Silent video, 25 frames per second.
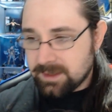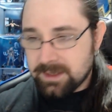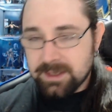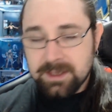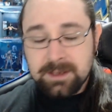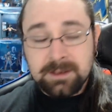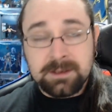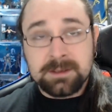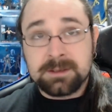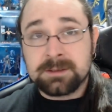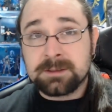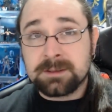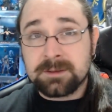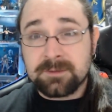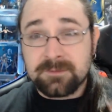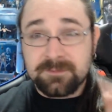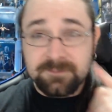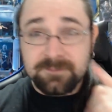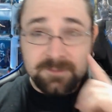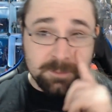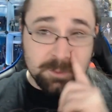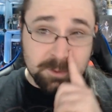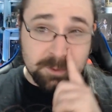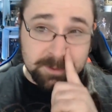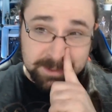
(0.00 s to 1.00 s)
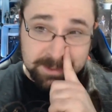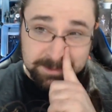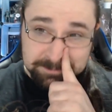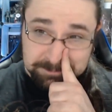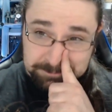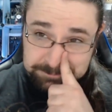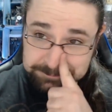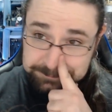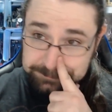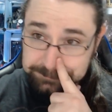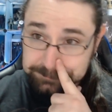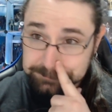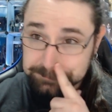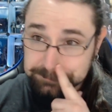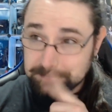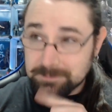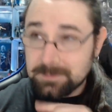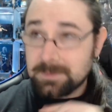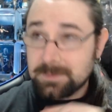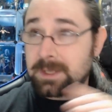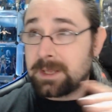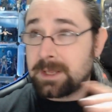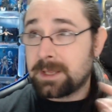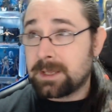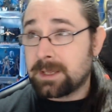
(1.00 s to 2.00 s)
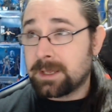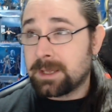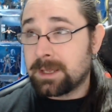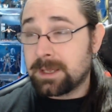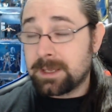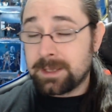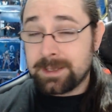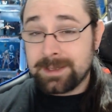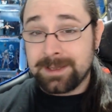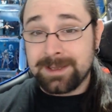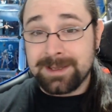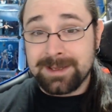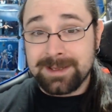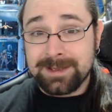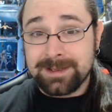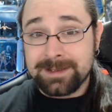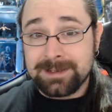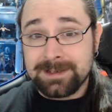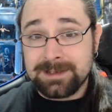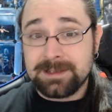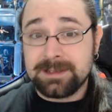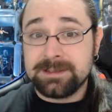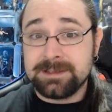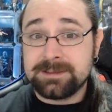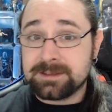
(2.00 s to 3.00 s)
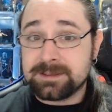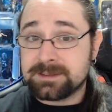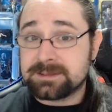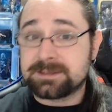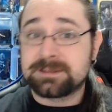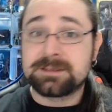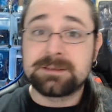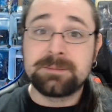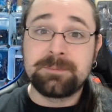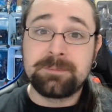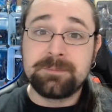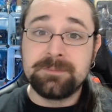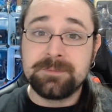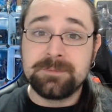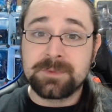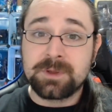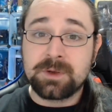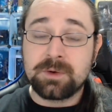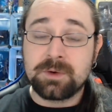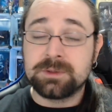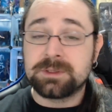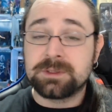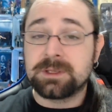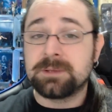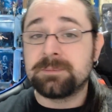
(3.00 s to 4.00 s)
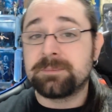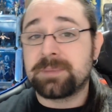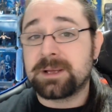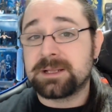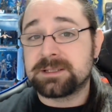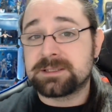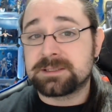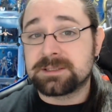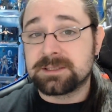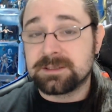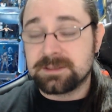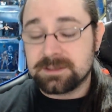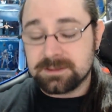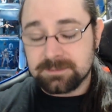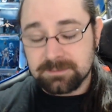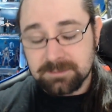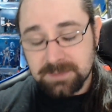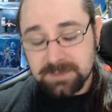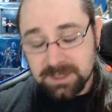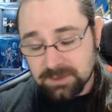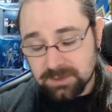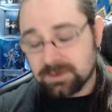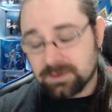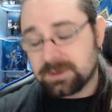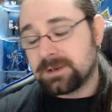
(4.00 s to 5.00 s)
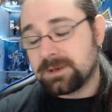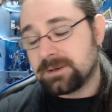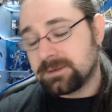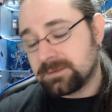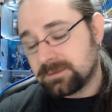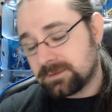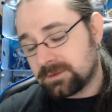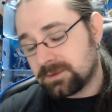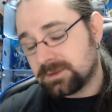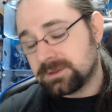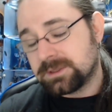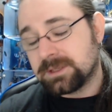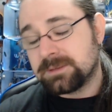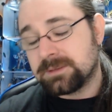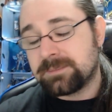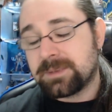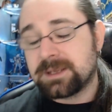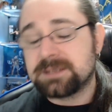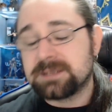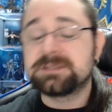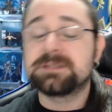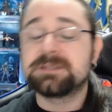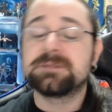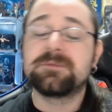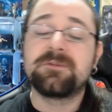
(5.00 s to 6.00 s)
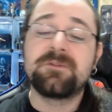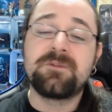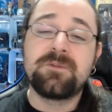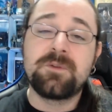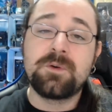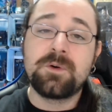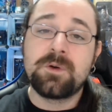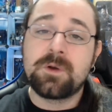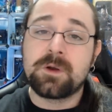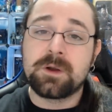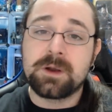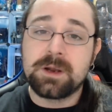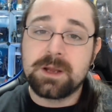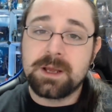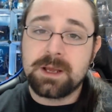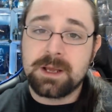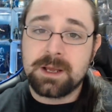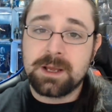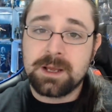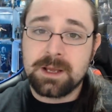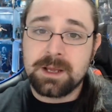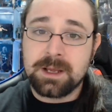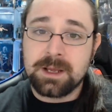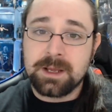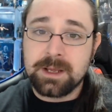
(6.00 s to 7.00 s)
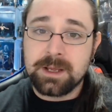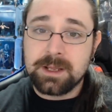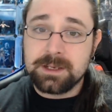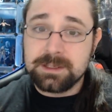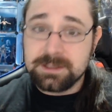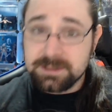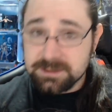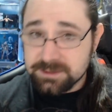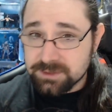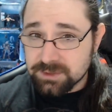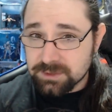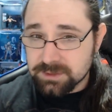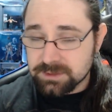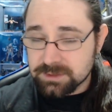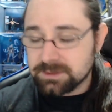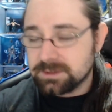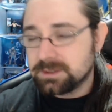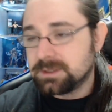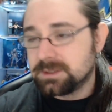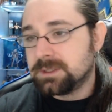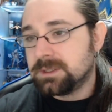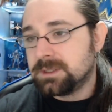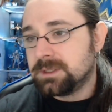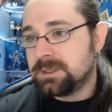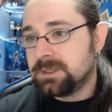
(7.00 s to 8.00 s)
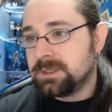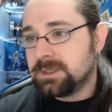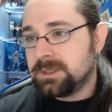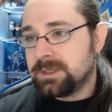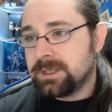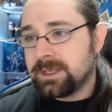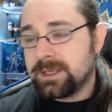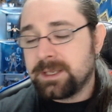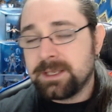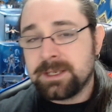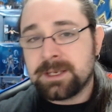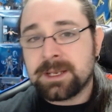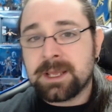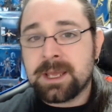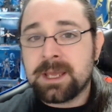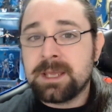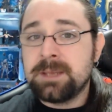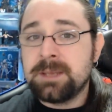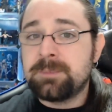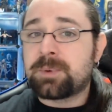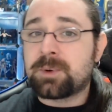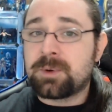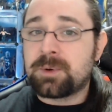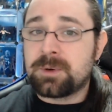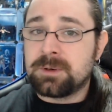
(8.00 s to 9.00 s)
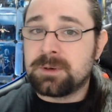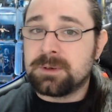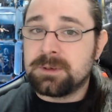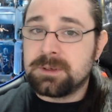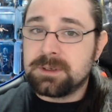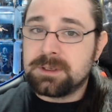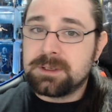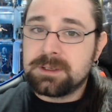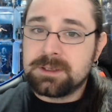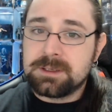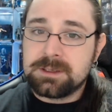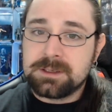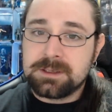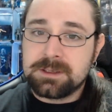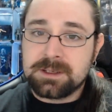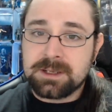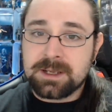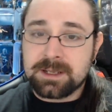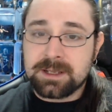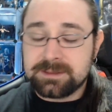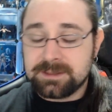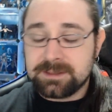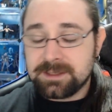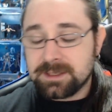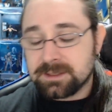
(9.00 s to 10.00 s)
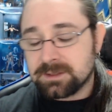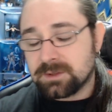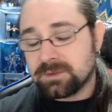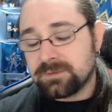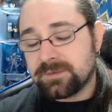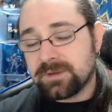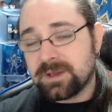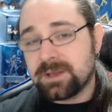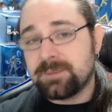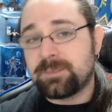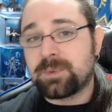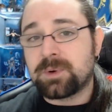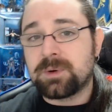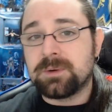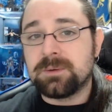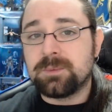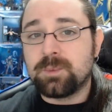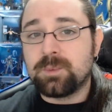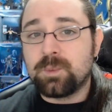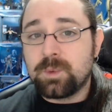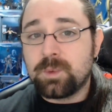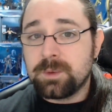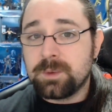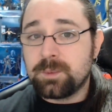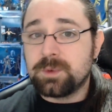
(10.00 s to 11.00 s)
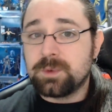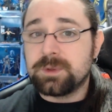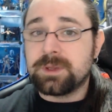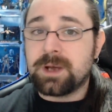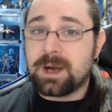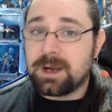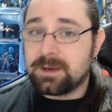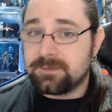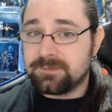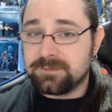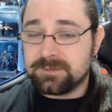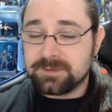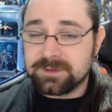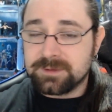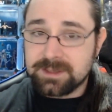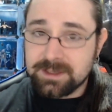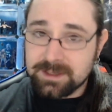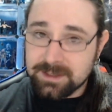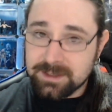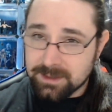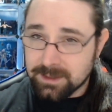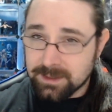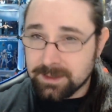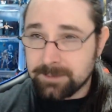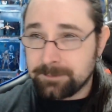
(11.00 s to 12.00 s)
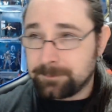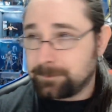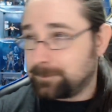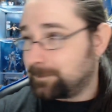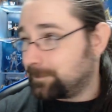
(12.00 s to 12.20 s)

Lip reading: In February, the latest content patch, minor content patch for Legion. In April, at the end of April, we would have the